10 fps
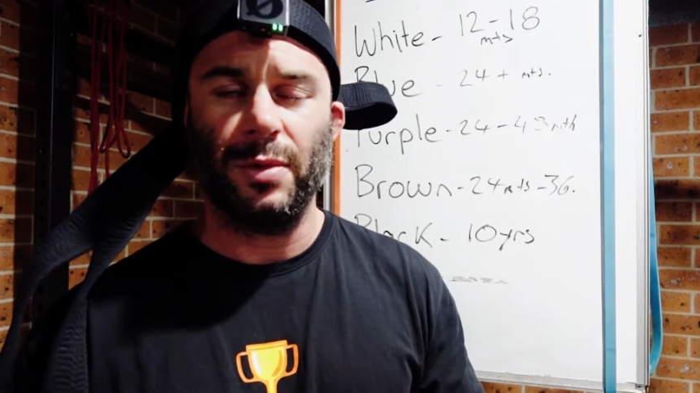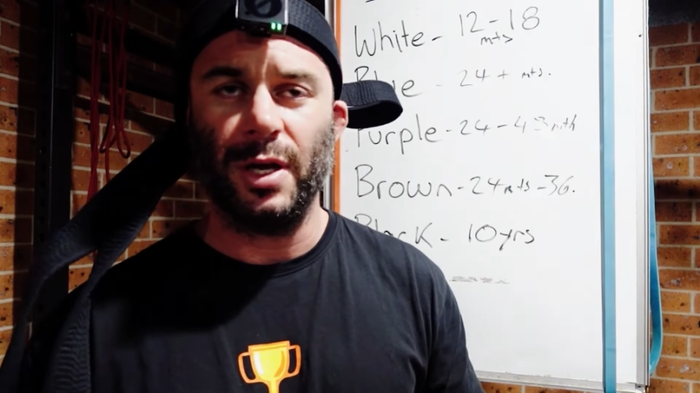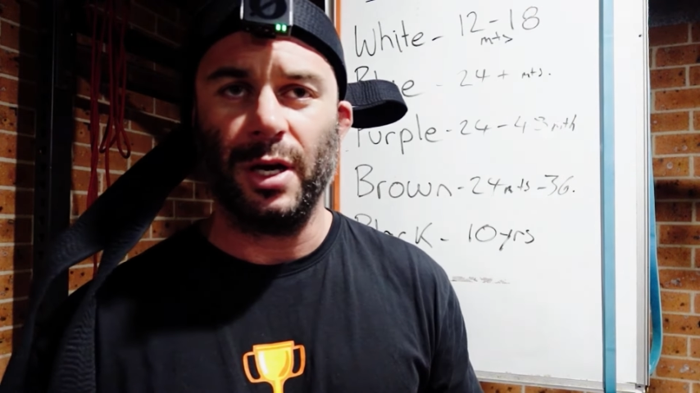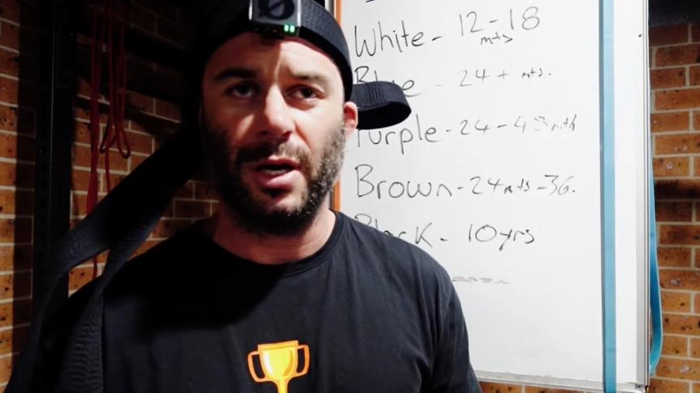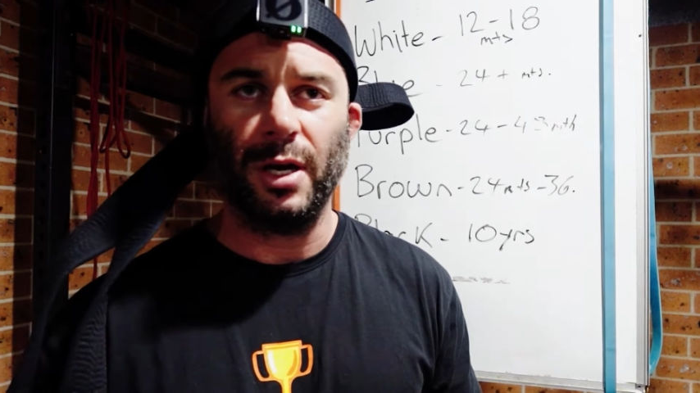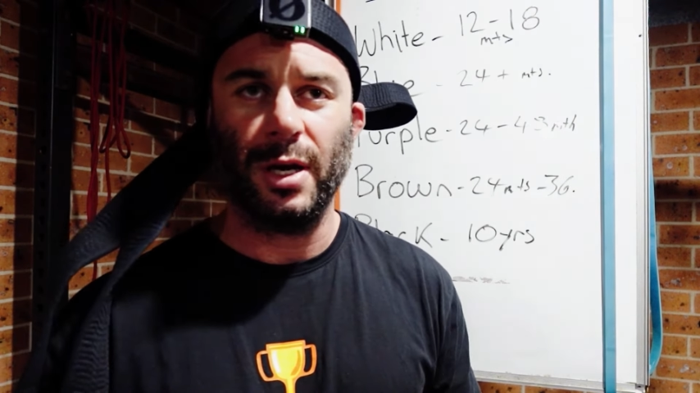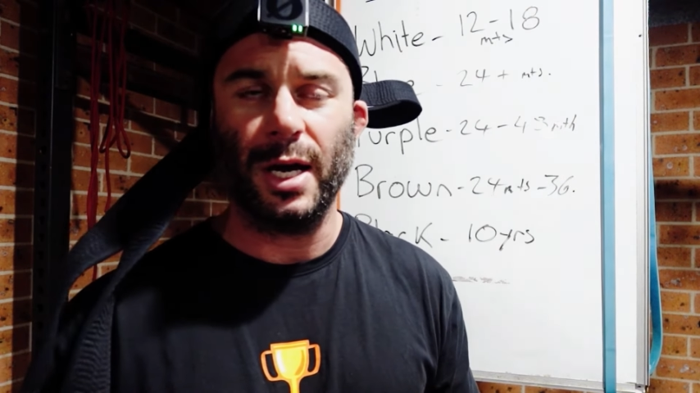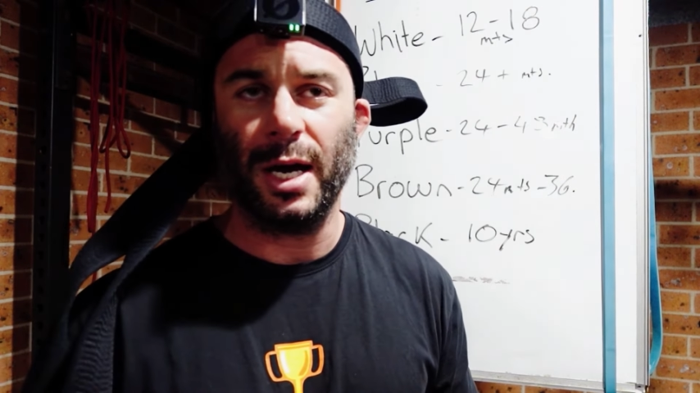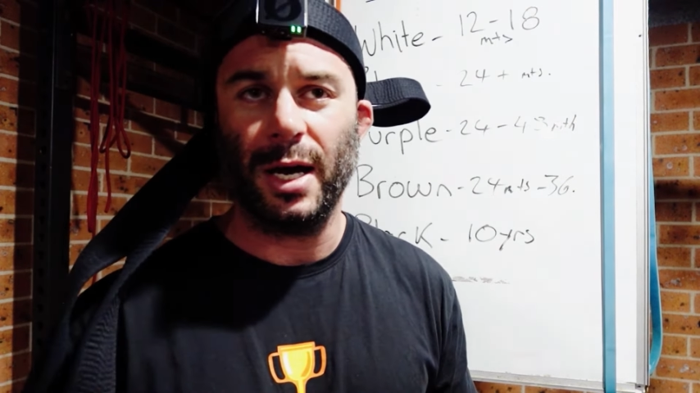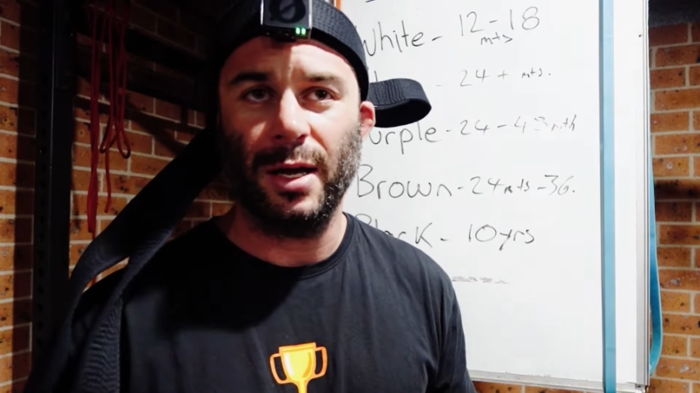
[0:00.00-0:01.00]
the
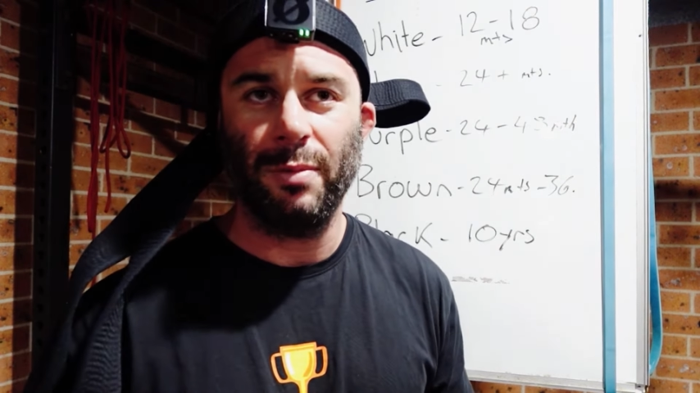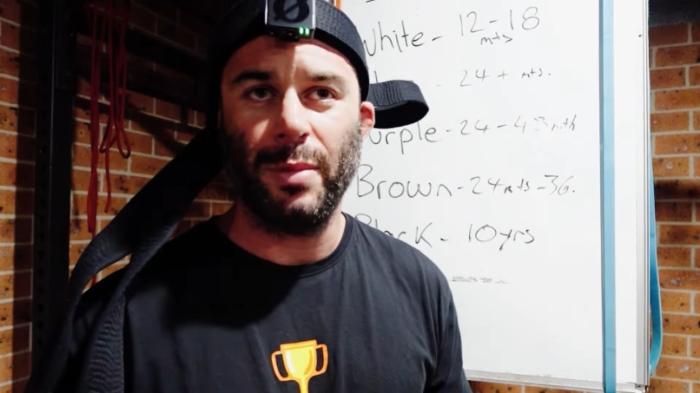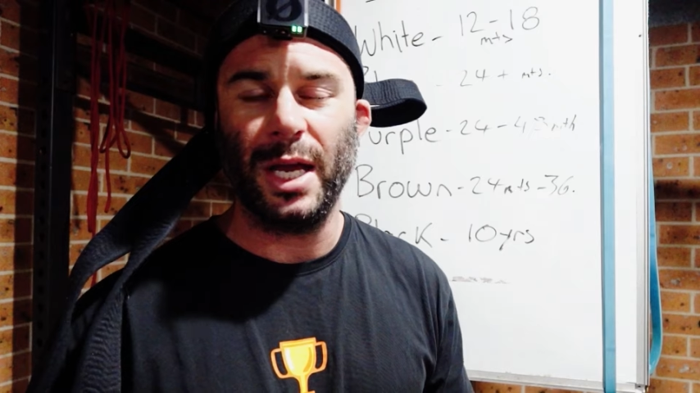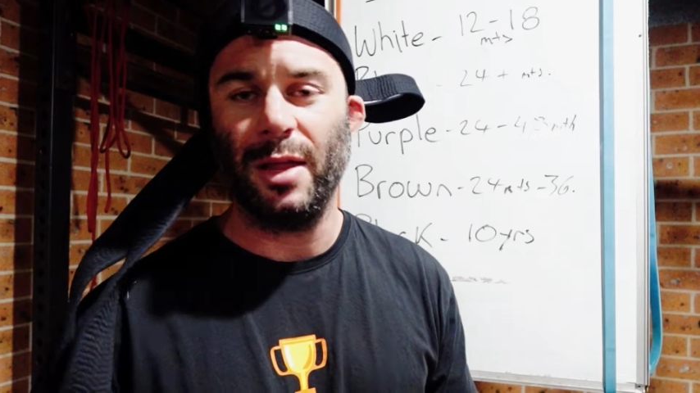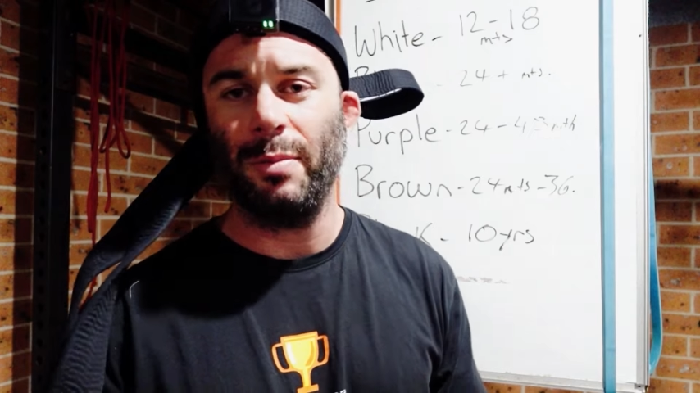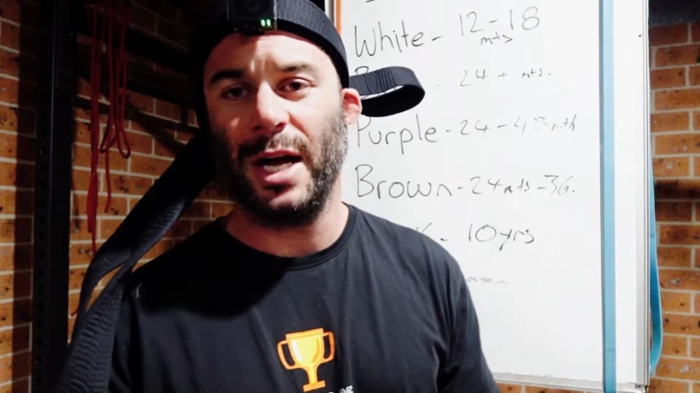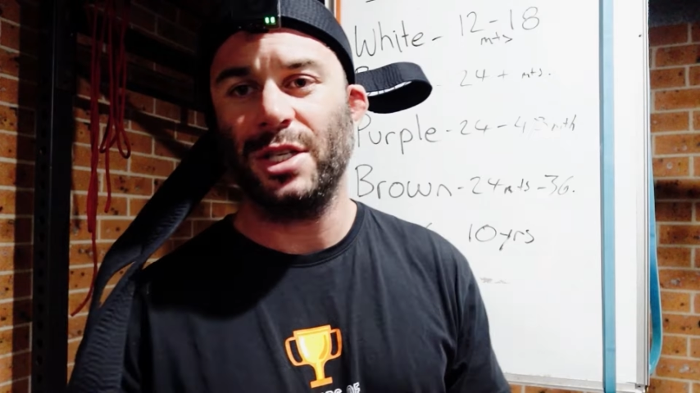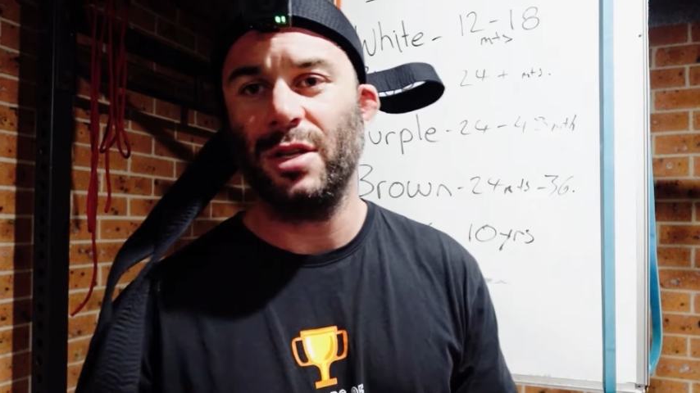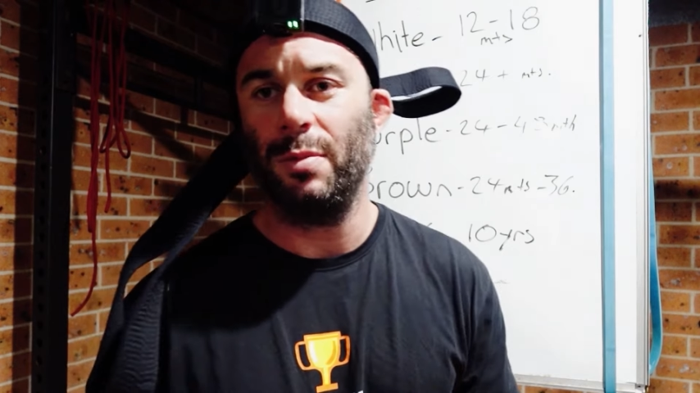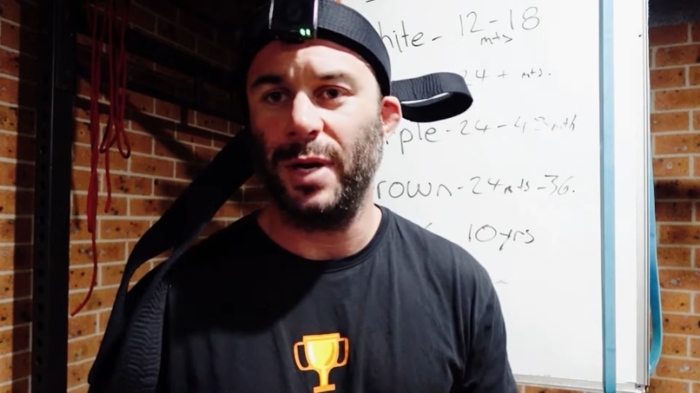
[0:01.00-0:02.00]
uh, man of the
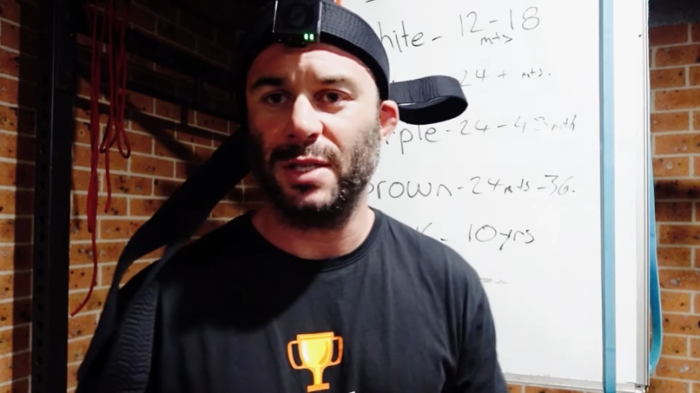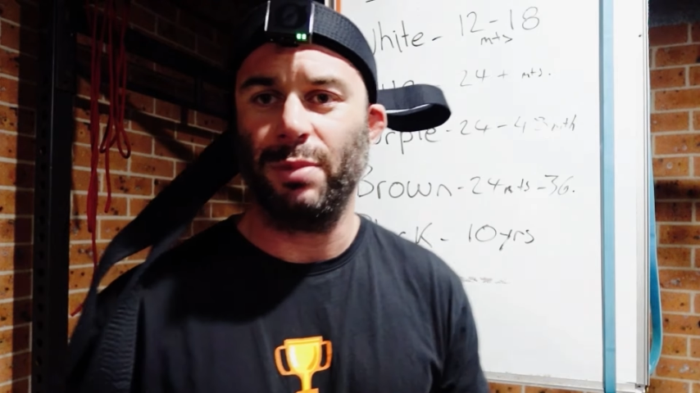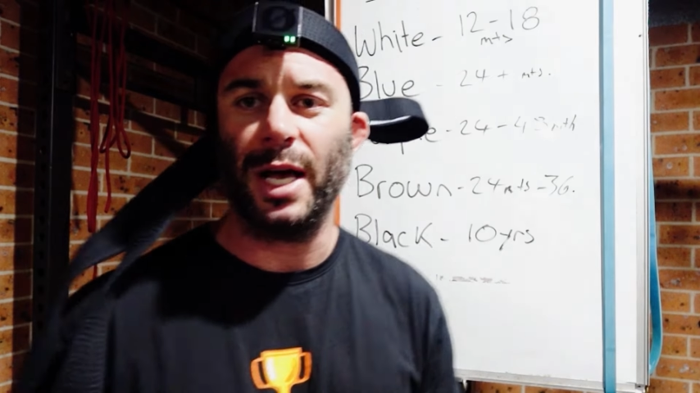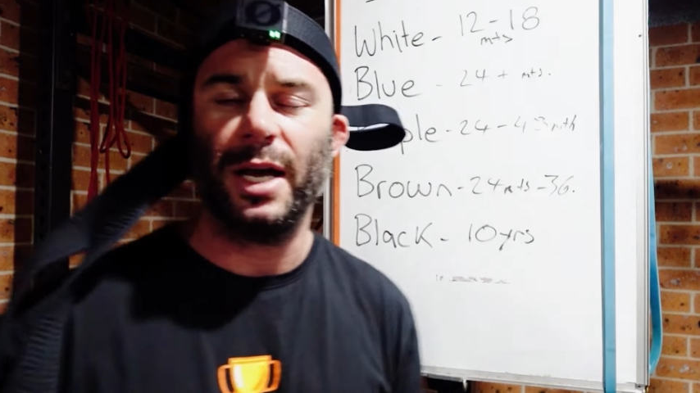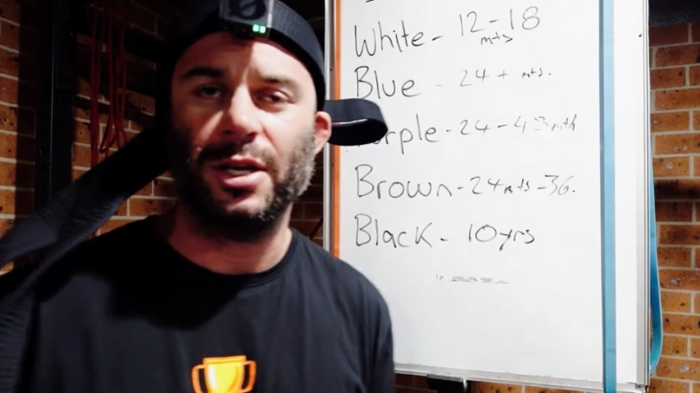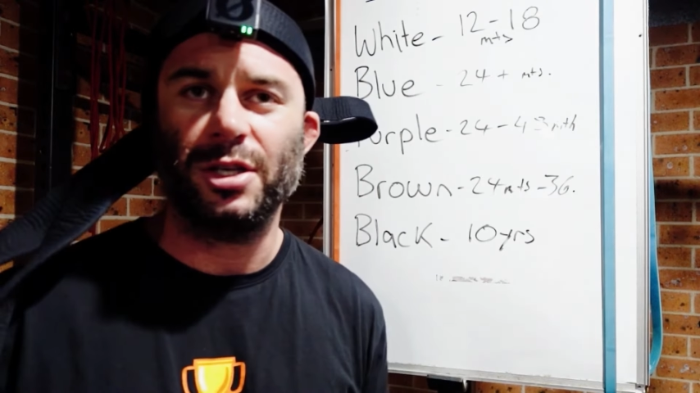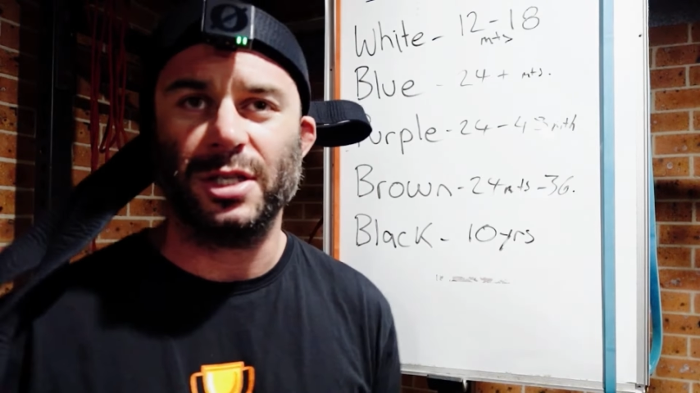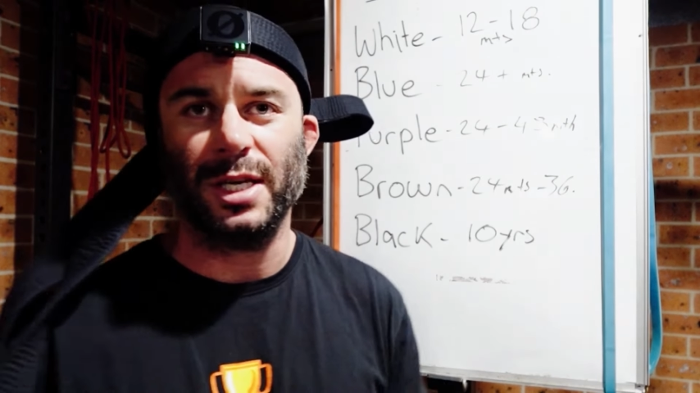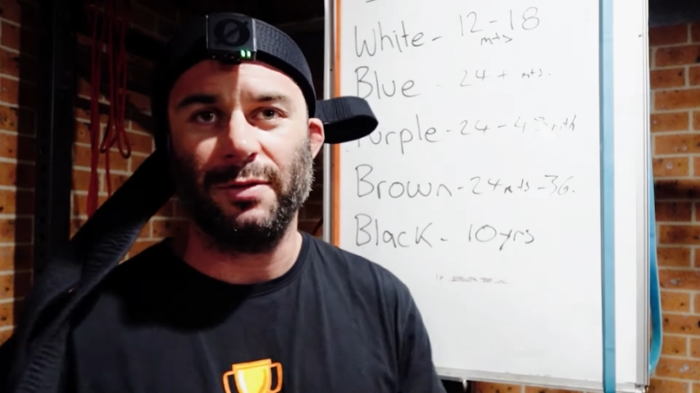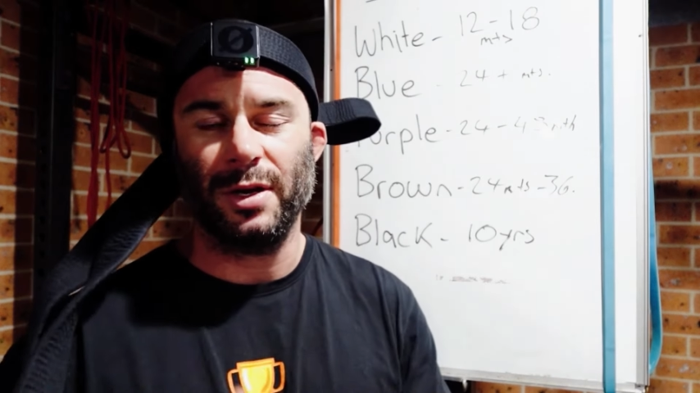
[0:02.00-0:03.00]
match to the best player, you
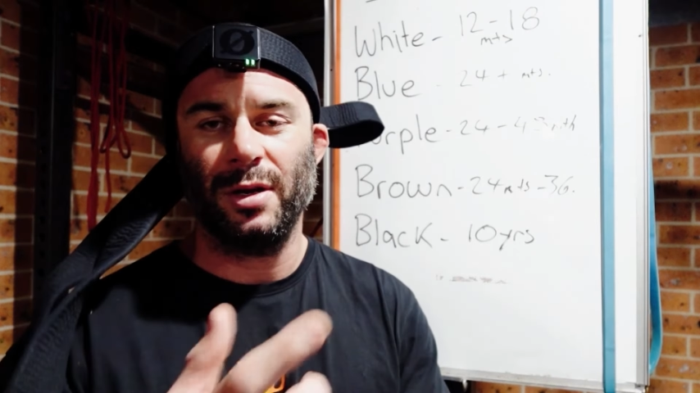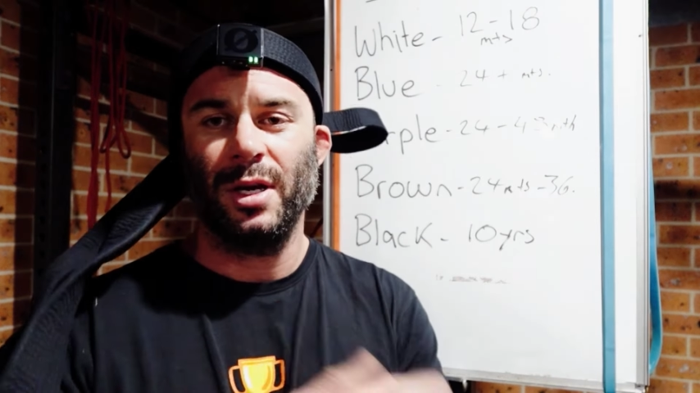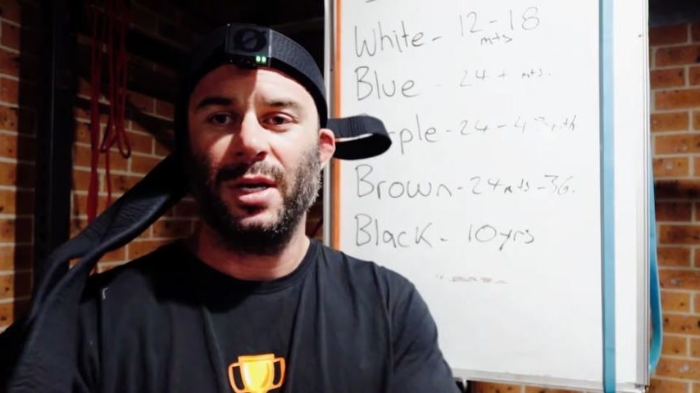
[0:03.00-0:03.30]
just give it